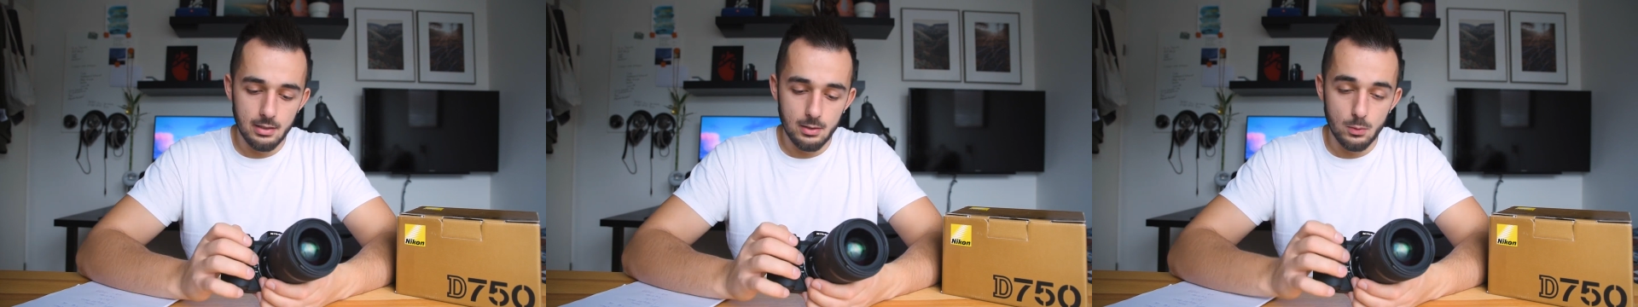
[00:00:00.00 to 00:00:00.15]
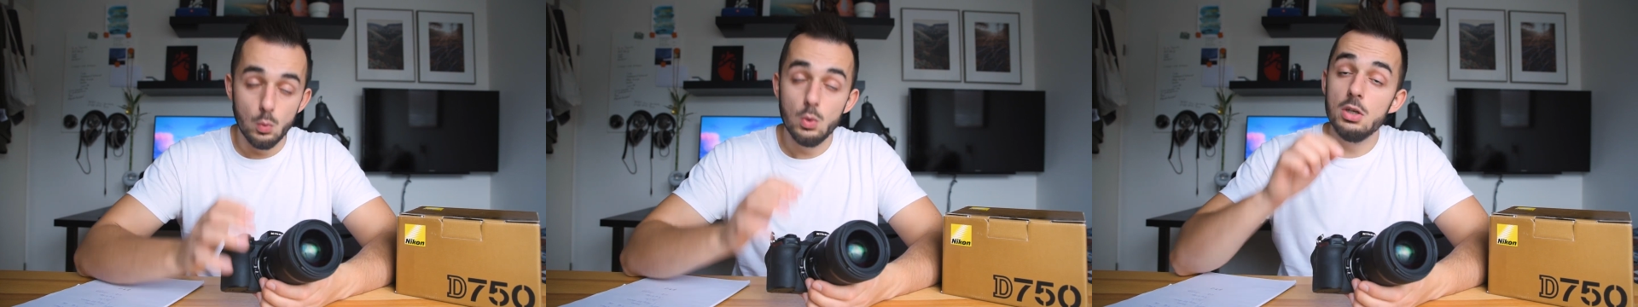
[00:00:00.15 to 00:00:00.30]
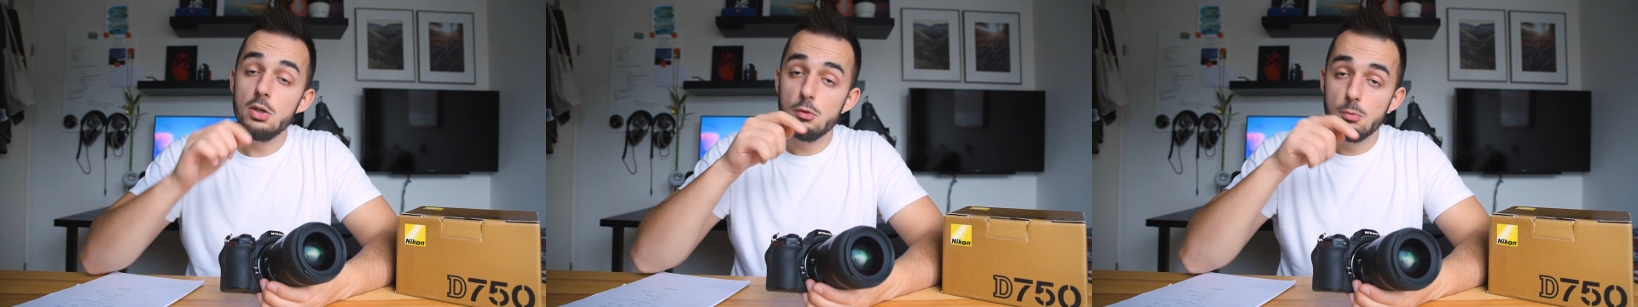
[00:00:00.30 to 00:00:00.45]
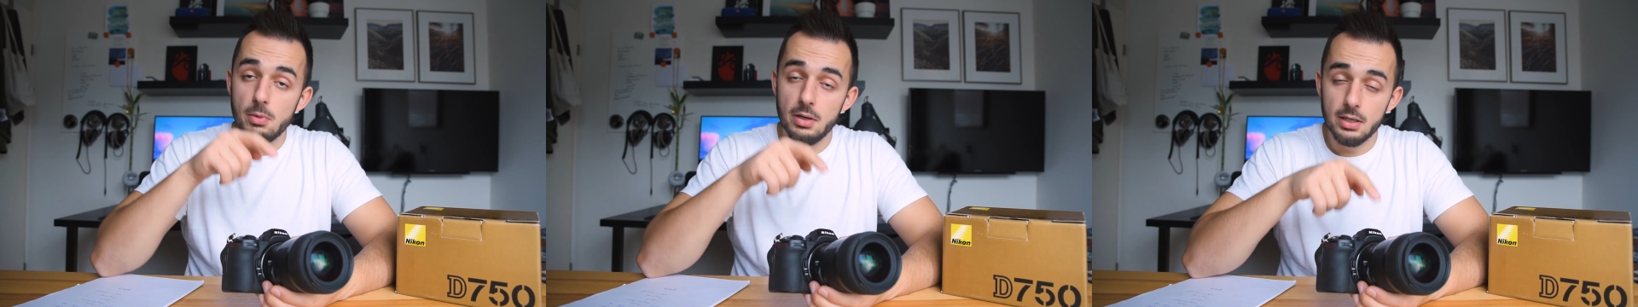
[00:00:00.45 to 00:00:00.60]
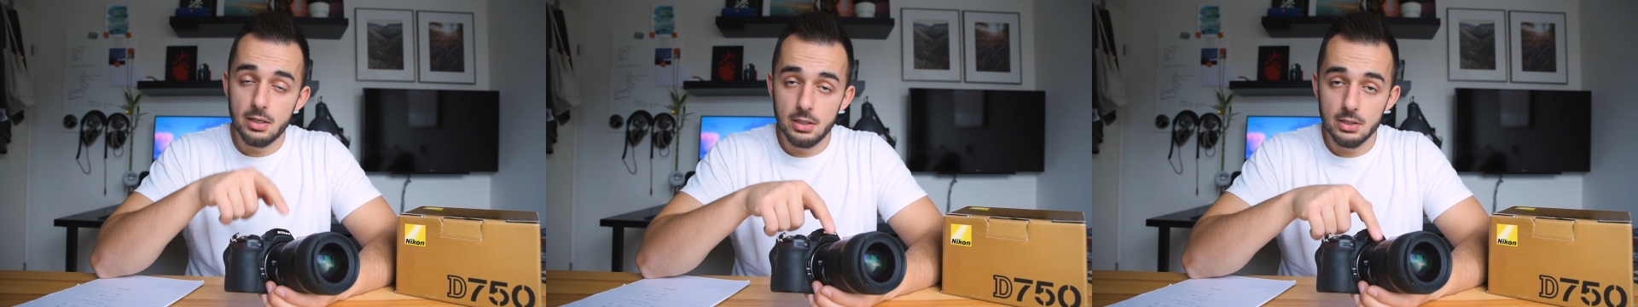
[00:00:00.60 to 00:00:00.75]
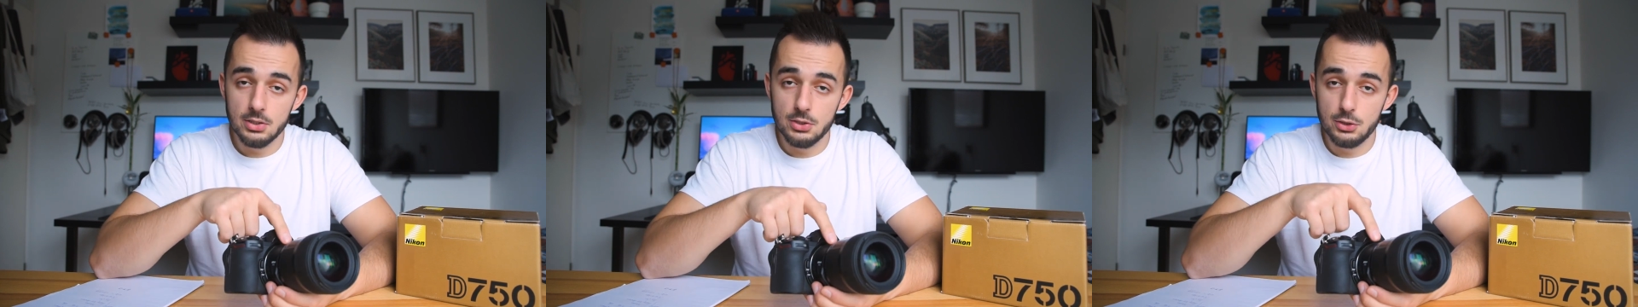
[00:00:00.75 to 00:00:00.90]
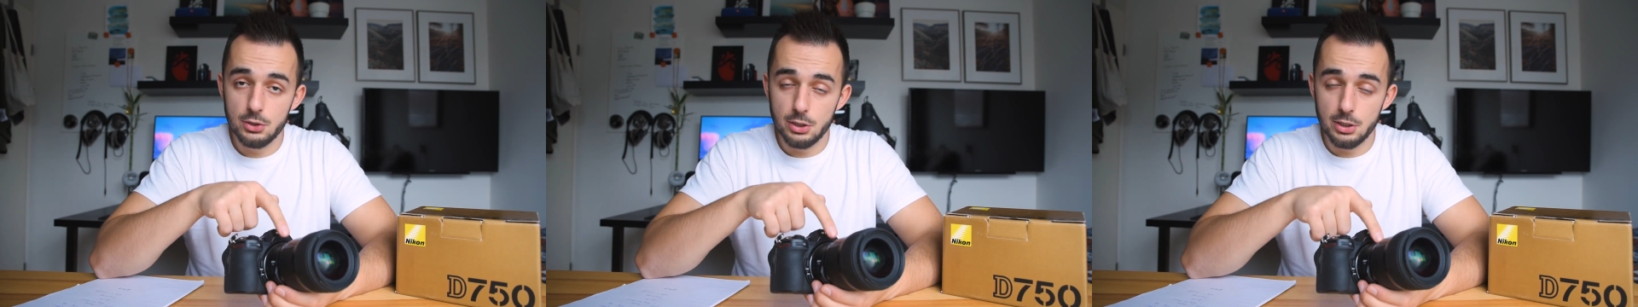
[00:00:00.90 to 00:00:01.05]
One of my
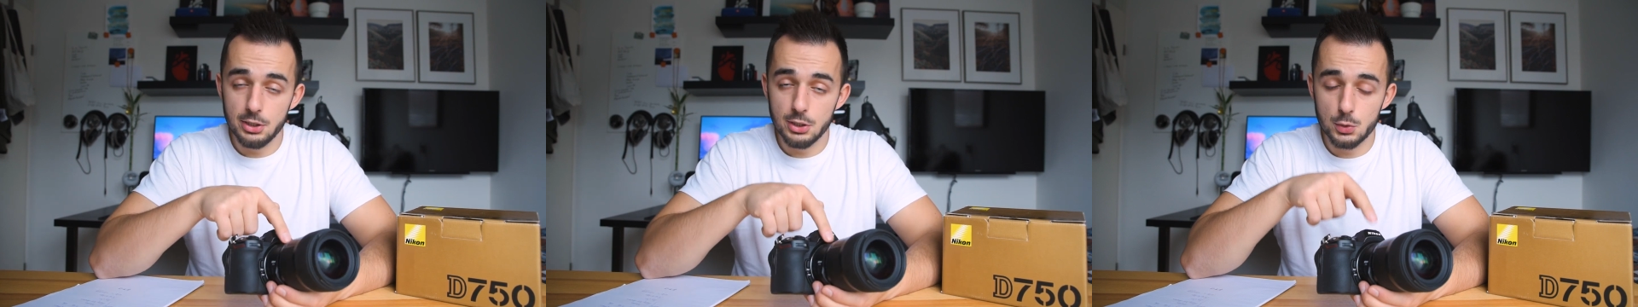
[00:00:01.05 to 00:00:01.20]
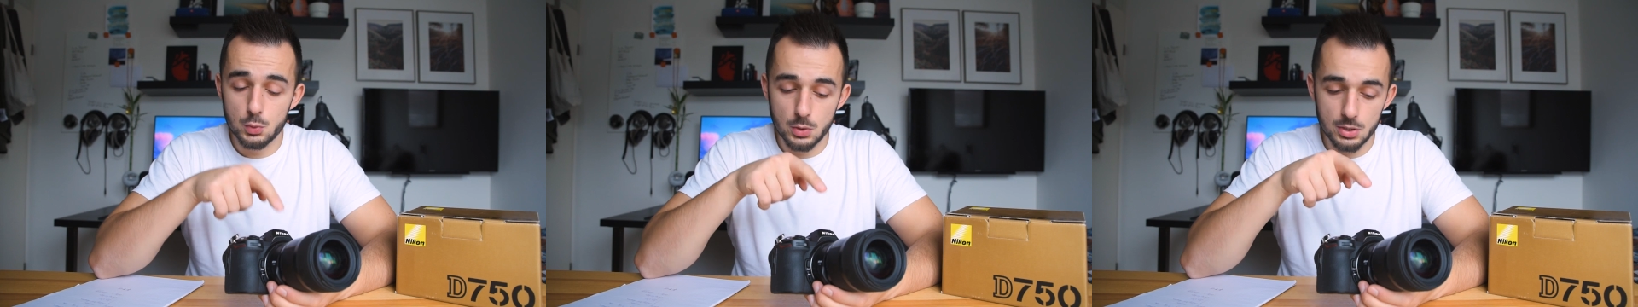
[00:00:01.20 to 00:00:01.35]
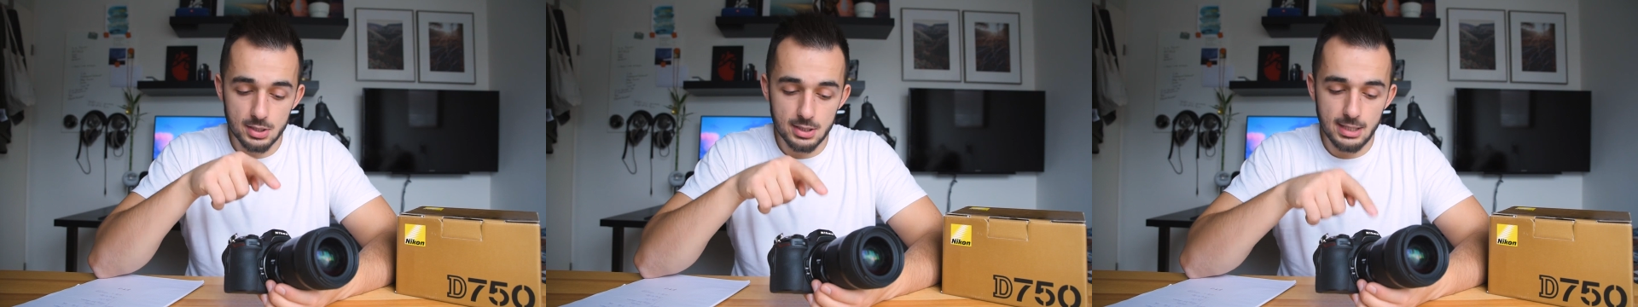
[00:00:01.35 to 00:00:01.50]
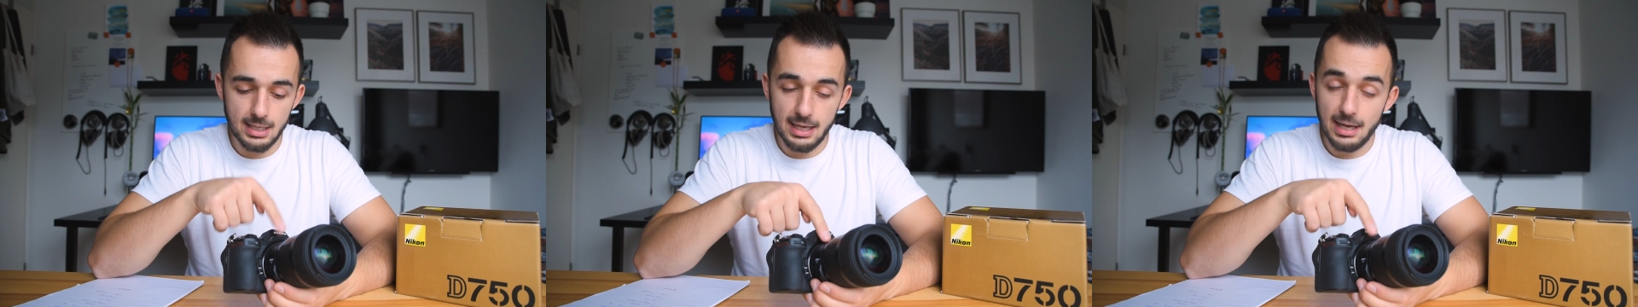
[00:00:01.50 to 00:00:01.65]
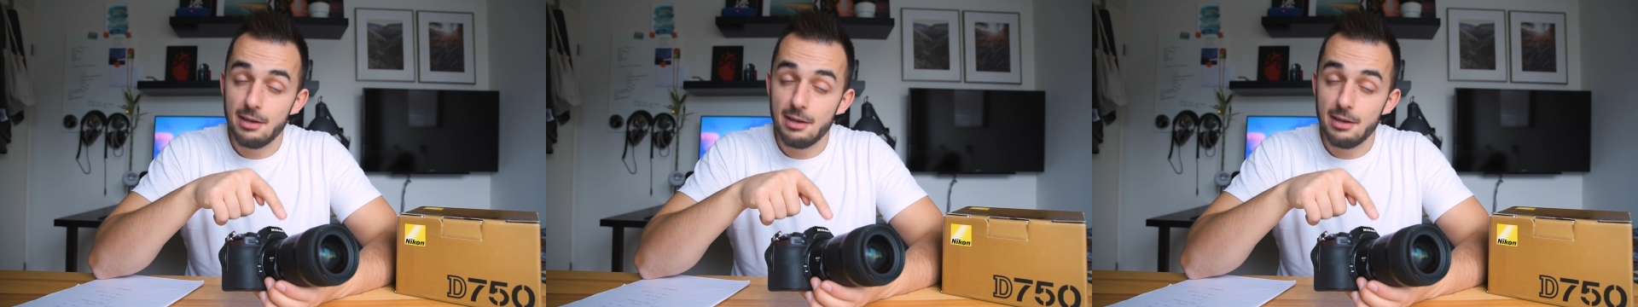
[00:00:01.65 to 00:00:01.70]
concerns was the